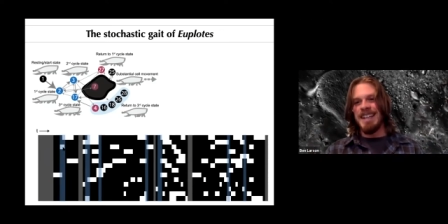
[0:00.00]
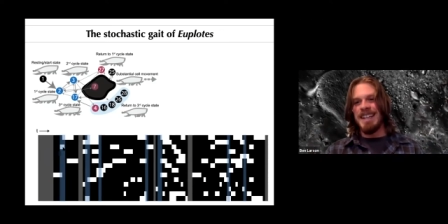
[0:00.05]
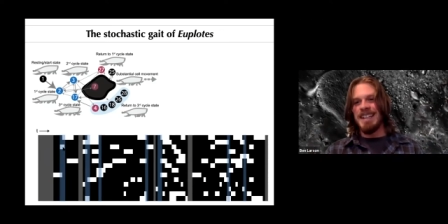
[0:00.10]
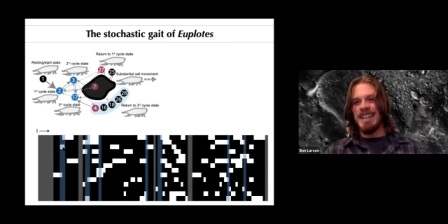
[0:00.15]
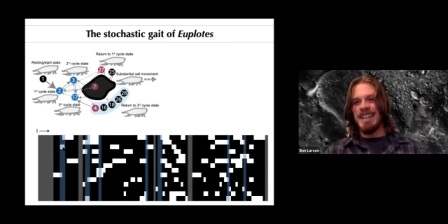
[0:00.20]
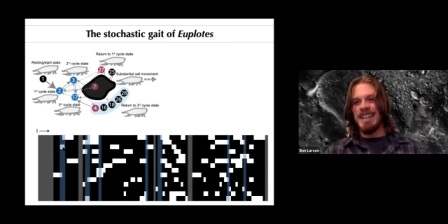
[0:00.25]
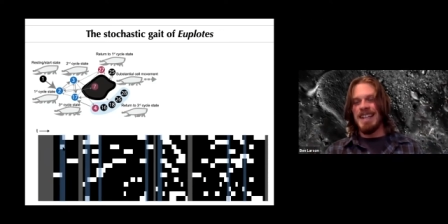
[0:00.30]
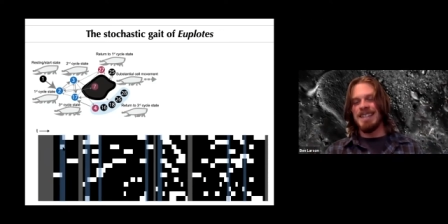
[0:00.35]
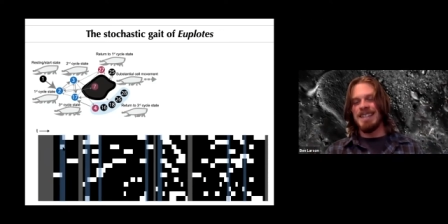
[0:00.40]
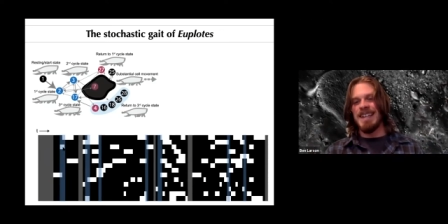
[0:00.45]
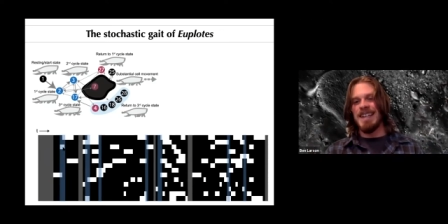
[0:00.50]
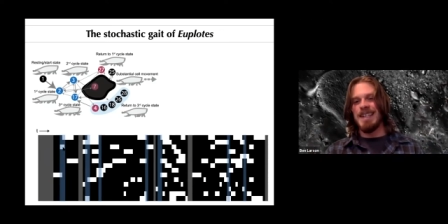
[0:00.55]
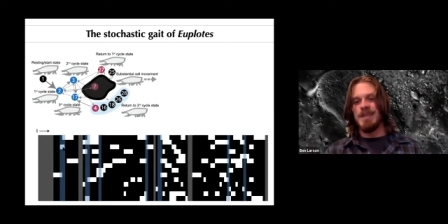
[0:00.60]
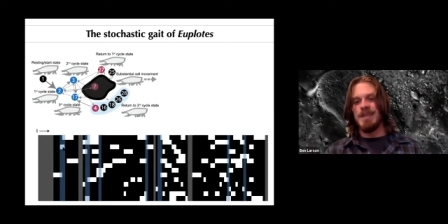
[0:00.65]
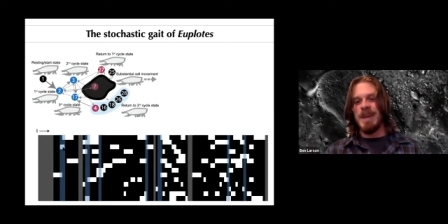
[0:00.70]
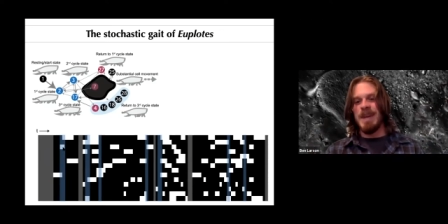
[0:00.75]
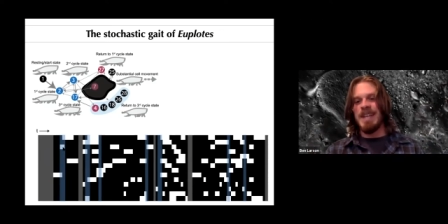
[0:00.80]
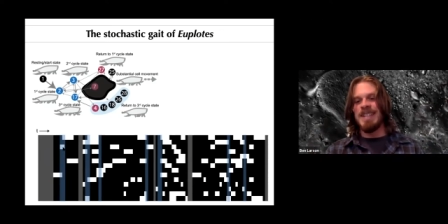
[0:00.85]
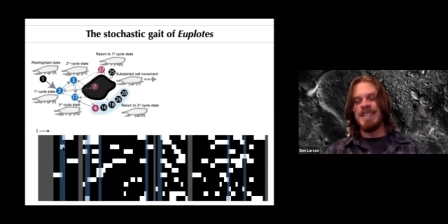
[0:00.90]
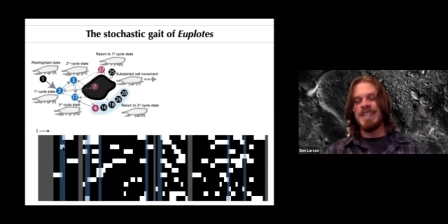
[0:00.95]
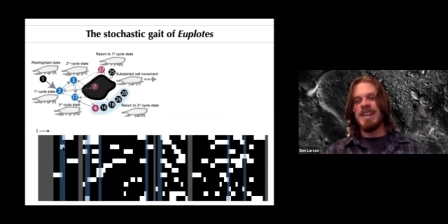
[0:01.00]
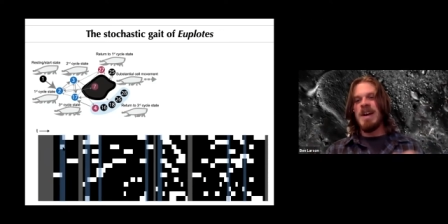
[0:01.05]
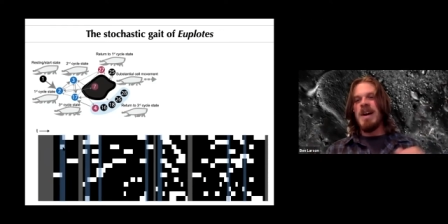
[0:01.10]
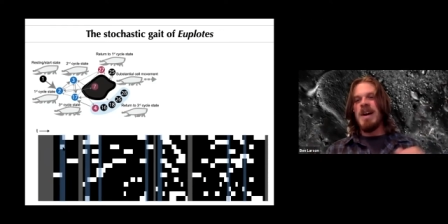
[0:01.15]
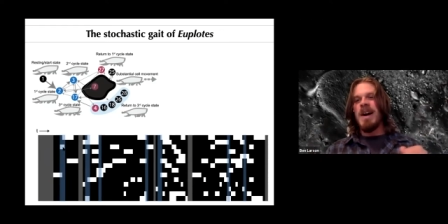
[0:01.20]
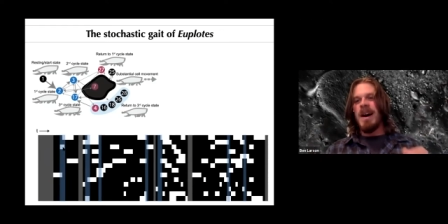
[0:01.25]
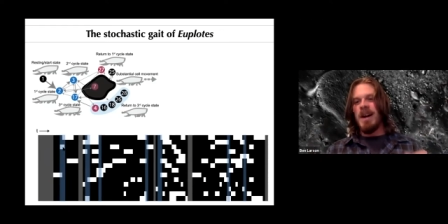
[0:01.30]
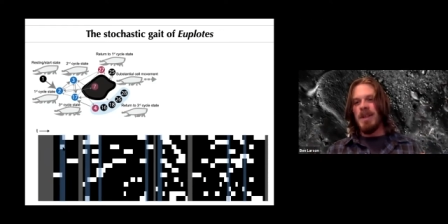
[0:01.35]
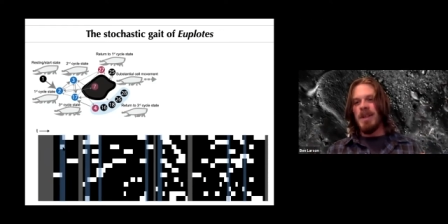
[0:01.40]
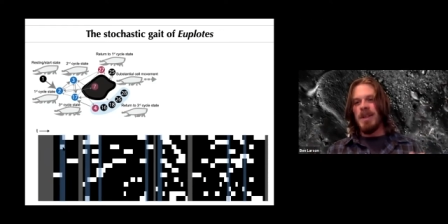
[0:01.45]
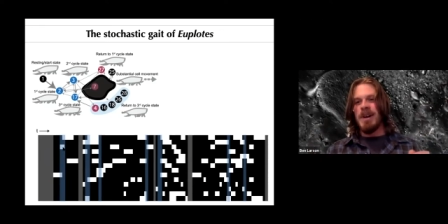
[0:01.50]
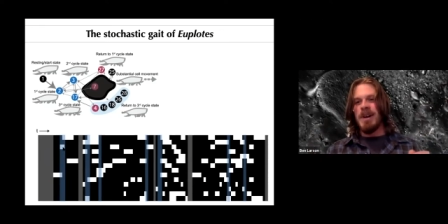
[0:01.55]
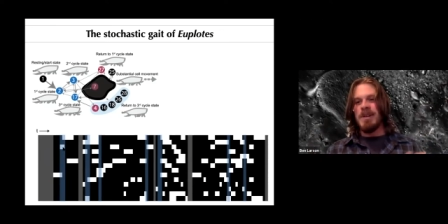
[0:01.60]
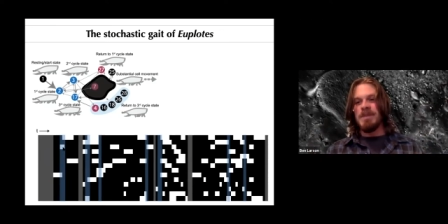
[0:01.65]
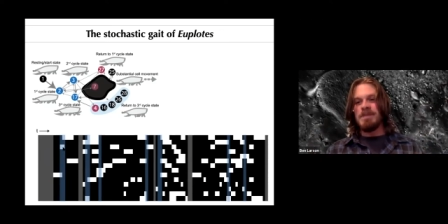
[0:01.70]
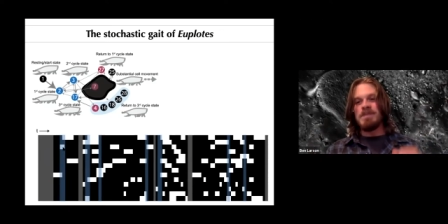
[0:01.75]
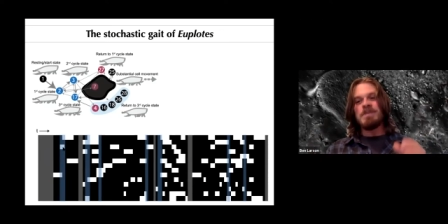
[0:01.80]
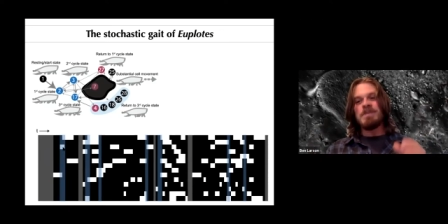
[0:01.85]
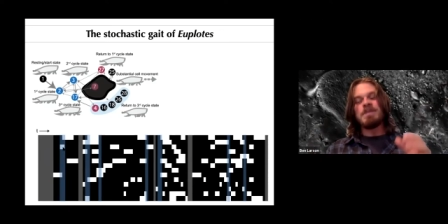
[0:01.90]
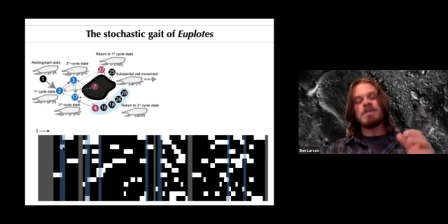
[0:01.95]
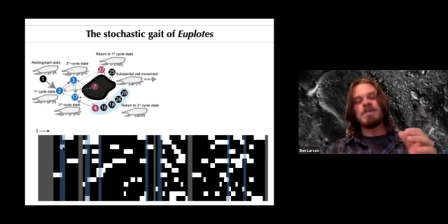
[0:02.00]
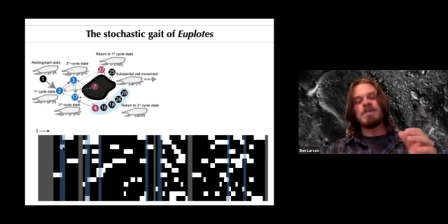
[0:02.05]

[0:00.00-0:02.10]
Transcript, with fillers: in gait state space, although